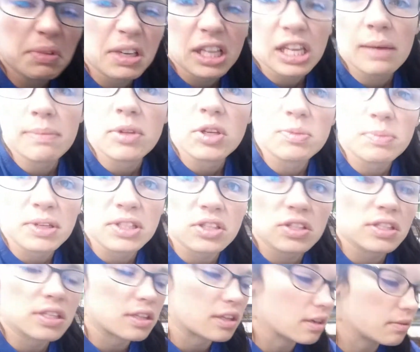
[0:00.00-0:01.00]
I'm going to keep those
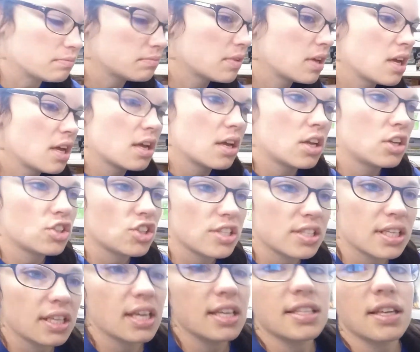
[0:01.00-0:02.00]
pencils in there,
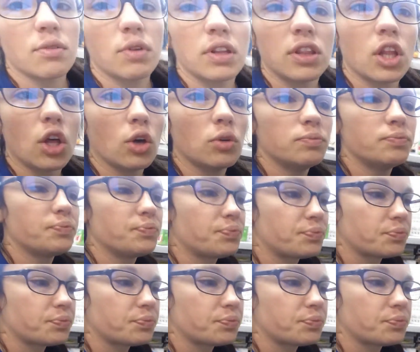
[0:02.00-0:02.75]
just in case I run low.